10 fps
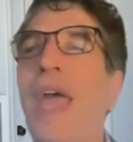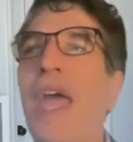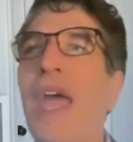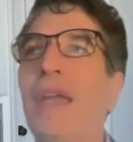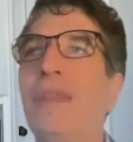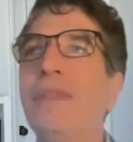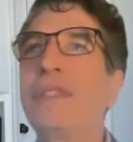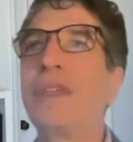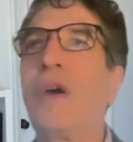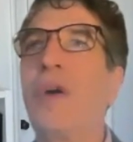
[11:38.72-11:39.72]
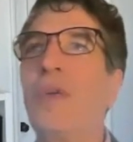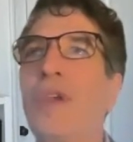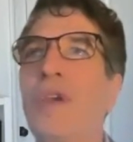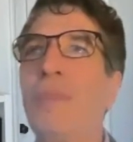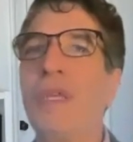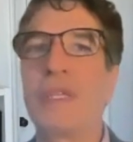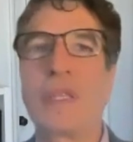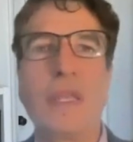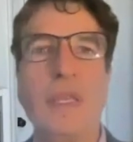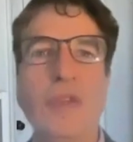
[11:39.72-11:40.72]
and so they're
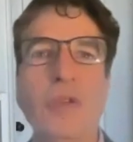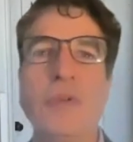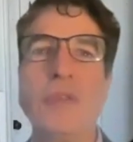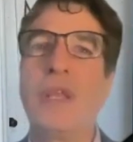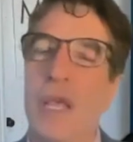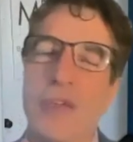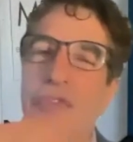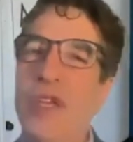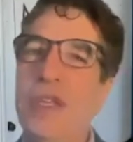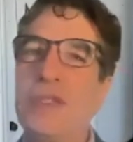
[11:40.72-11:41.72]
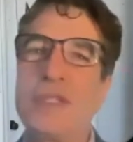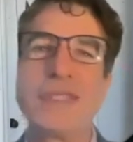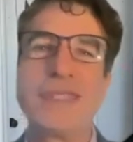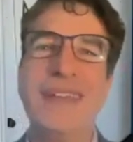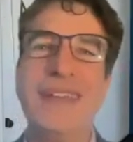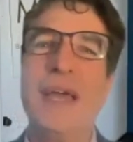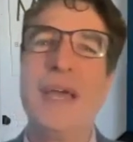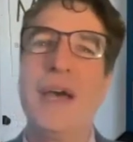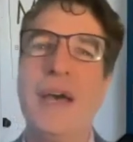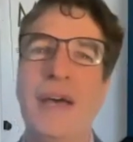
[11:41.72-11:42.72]
basically humor that elevates,
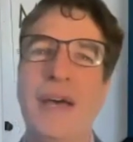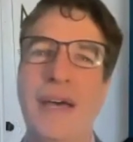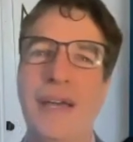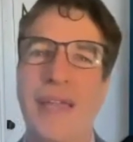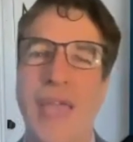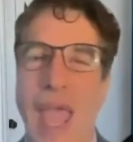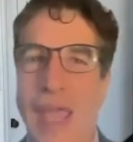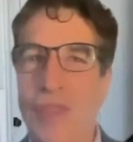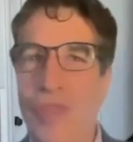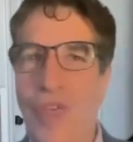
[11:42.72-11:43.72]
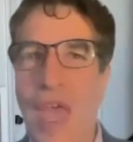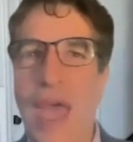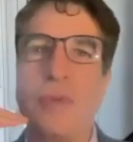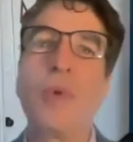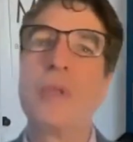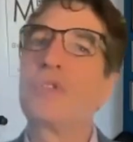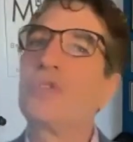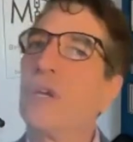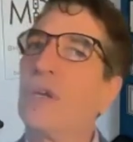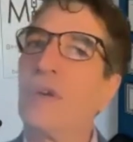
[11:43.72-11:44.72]
and that will
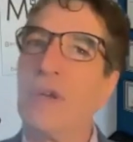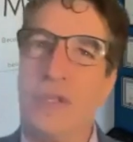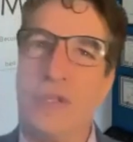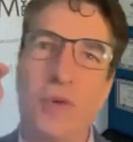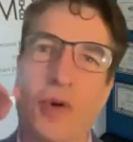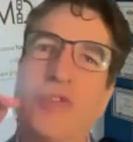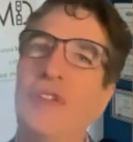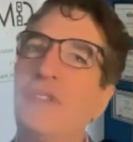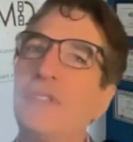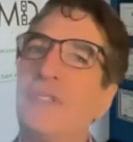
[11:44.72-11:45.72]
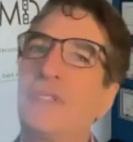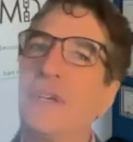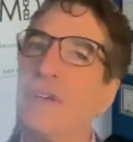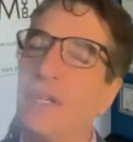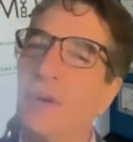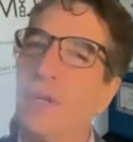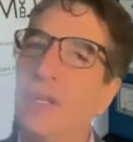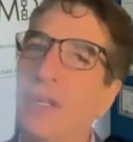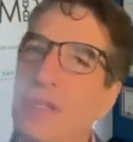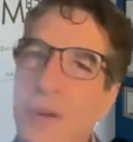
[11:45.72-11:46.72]
trigger endorphins and
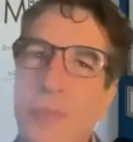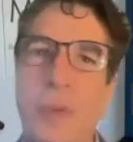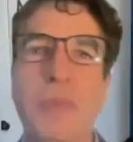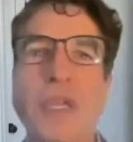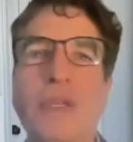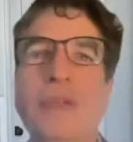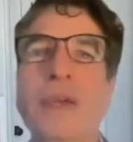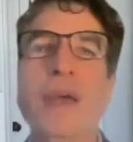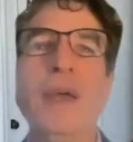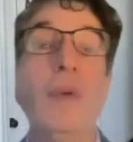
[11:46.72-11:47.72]
serotonin and dopamine,